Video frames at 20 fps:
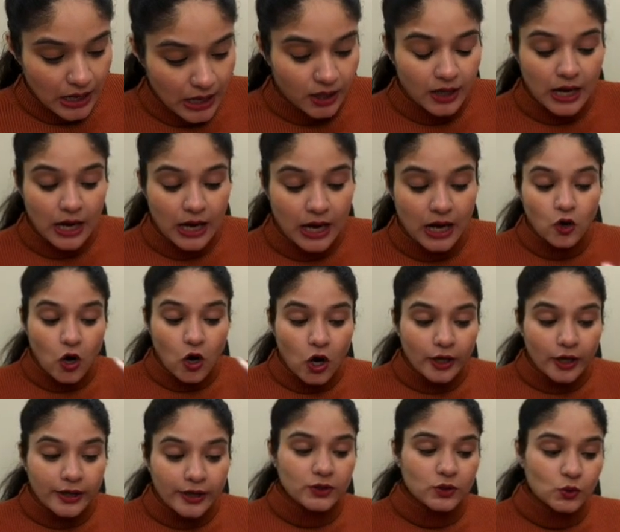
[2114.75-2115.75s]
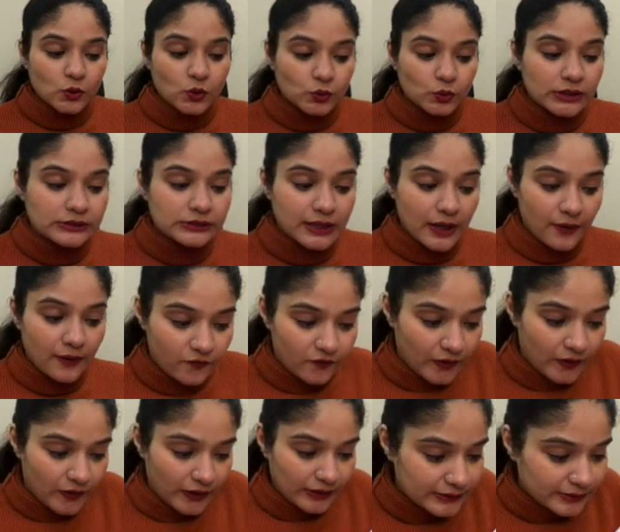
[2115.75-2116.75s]
According to the
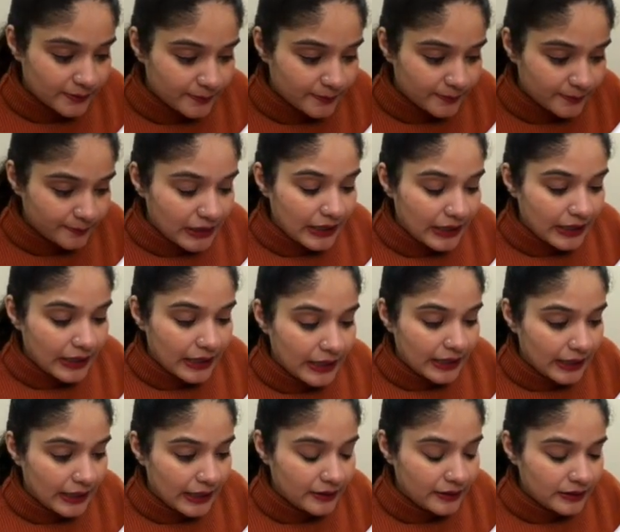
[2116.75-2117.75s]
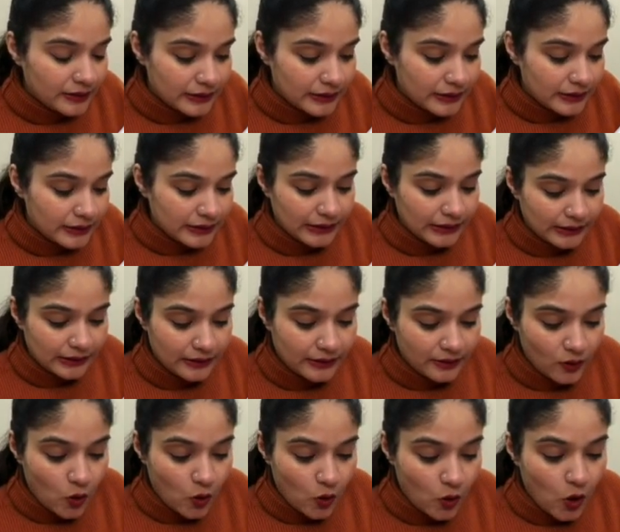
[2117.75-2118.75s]
suffix "in", "in" or
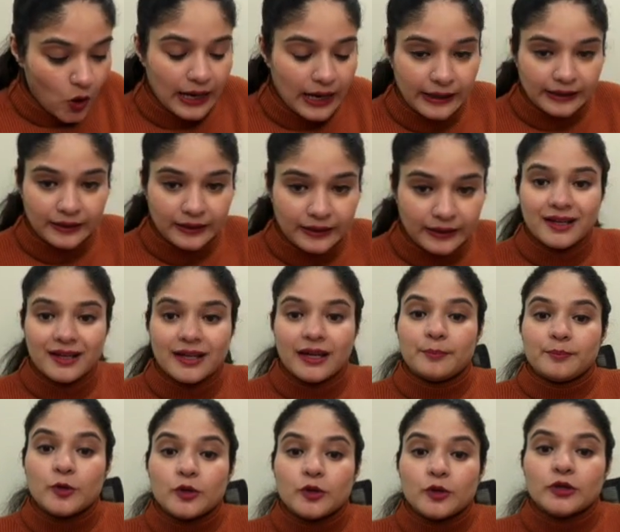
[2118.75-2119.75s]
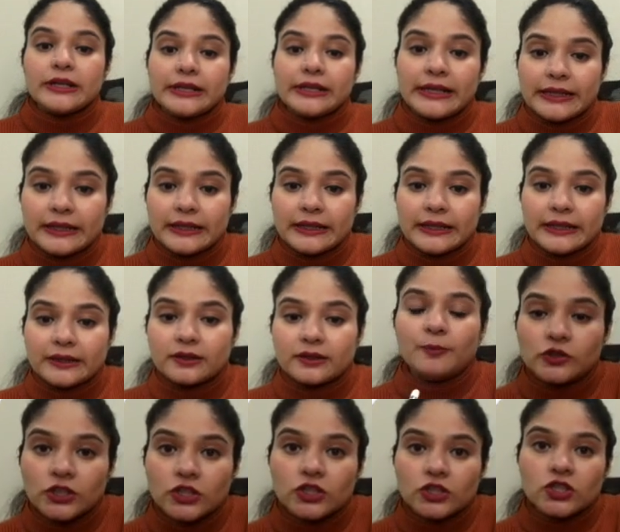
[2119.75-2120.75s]
"ein", put in the
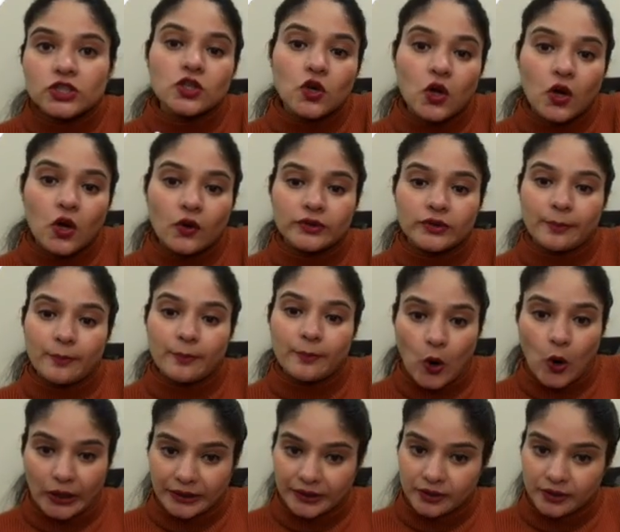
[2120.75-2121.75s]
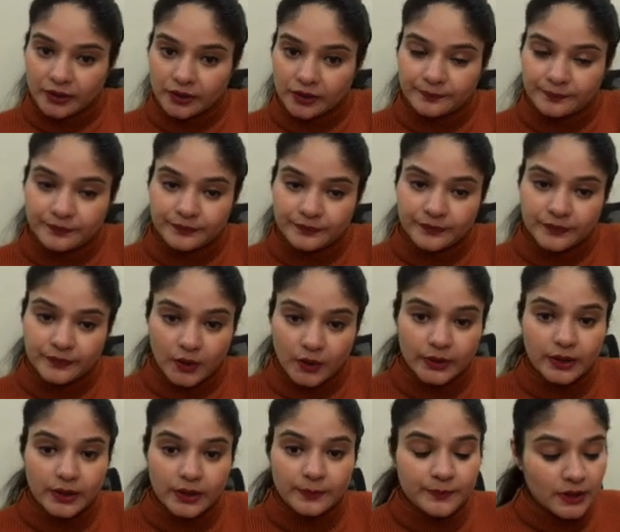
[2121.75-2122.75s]
position of the bond. Okay.
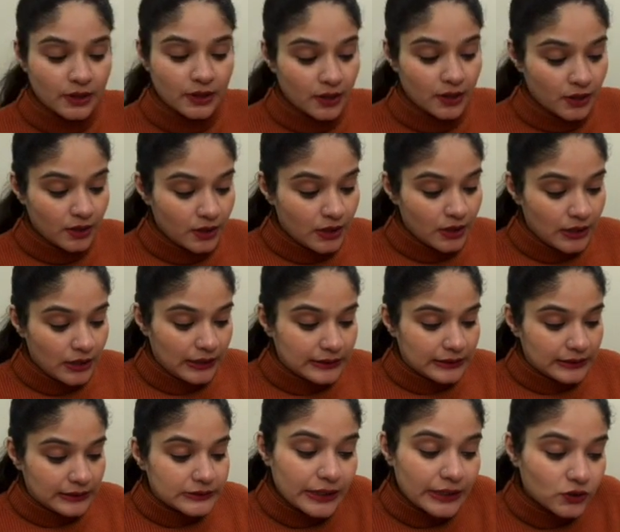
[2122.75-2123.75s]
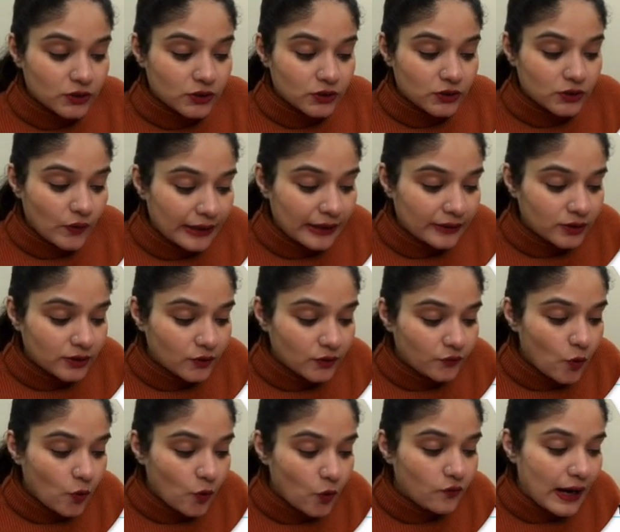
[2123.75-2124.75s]
Satisfy the 4
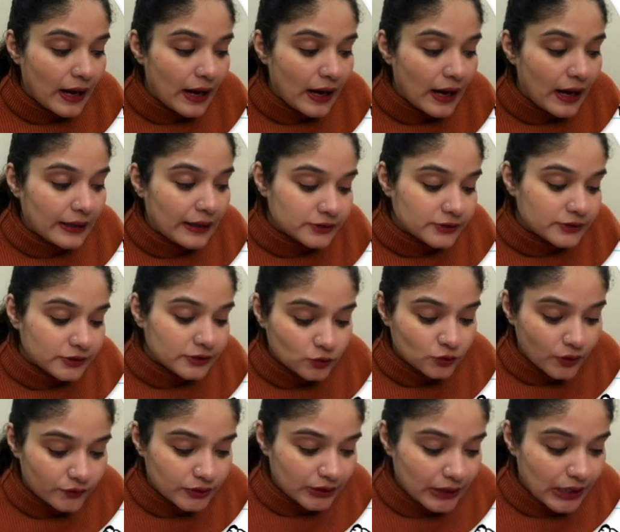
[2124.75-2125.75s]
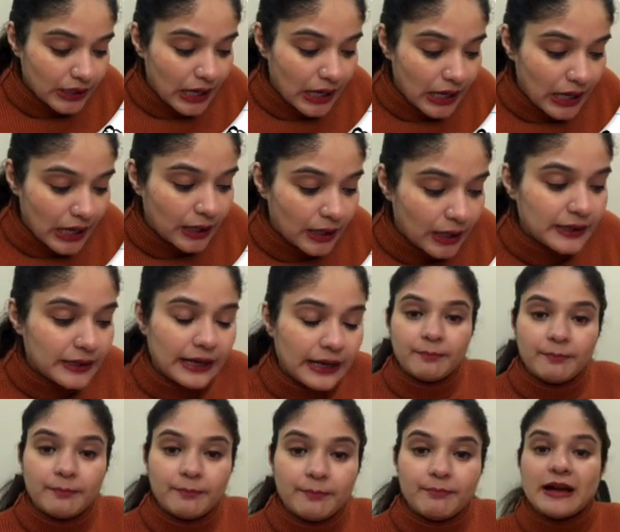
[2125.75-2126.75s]
valencies of the carbon atom
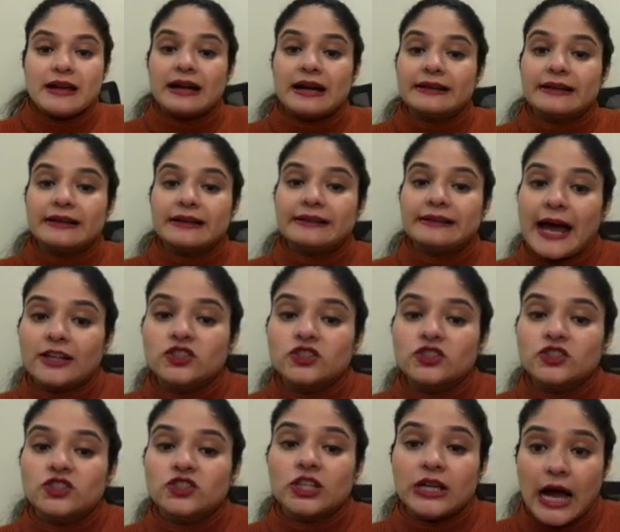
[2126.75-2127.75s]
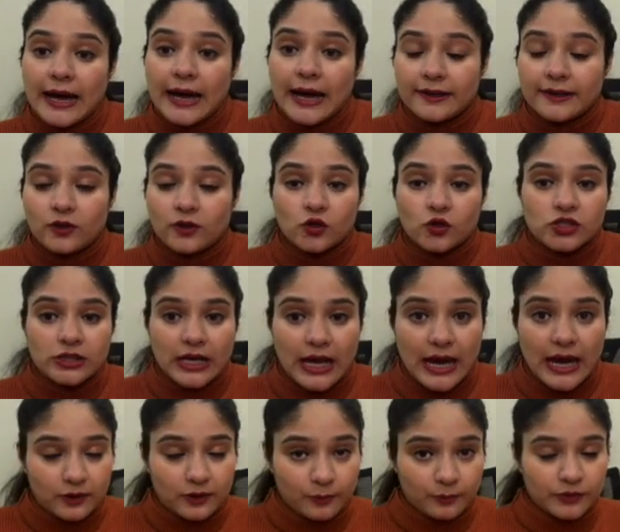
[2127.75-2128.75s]
by attaching hydrogen
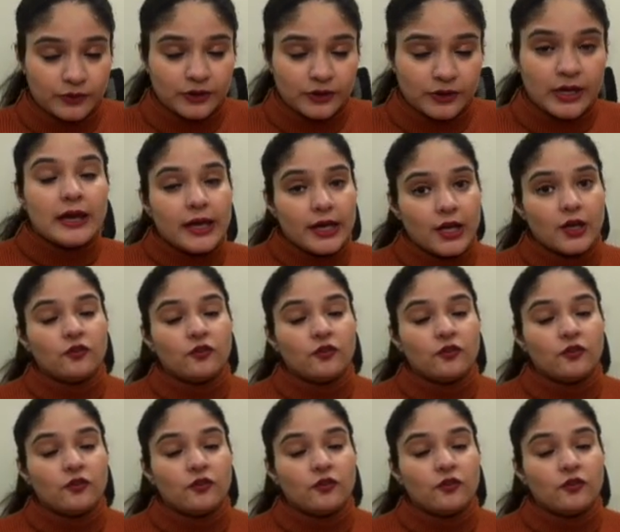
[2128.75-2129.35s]
atoms. If